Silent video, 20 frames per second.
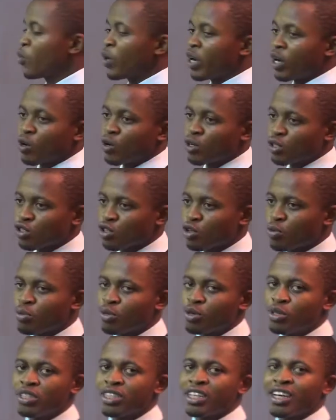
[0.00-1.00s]
were also
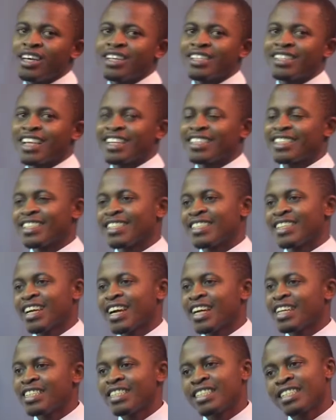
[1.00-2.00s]
both
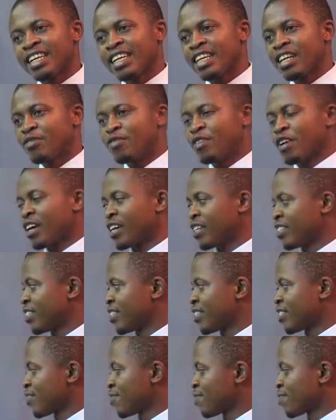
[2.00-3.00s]
statistically
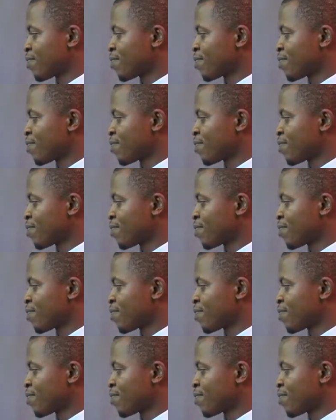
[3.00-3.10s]
significant.